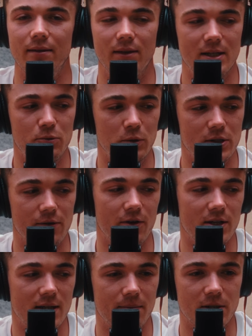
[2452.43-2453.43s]
This was the
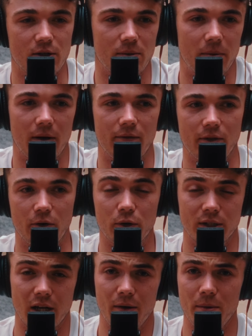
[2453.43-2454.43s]
first episode of Par for the
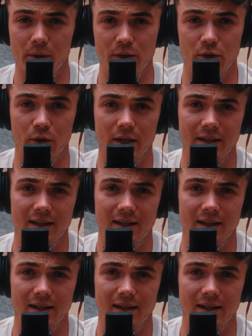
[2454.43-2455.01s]
Course. I hope you enjoyed.